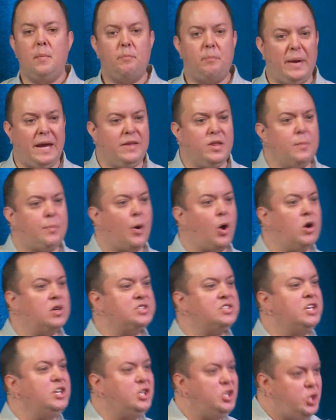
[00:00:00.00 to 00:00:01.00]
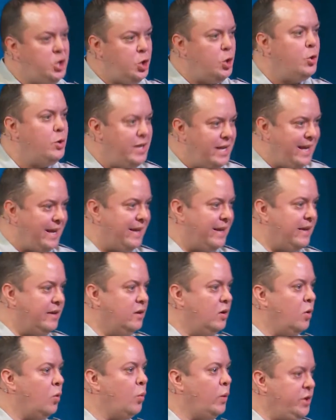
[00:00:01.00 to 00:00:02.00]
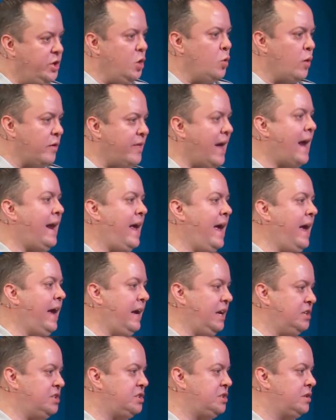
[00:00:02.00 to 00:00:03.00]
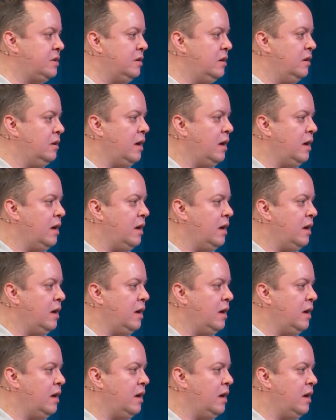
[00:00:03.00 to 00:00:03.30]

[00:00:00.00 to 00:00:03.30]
Be the person you needed when you were that age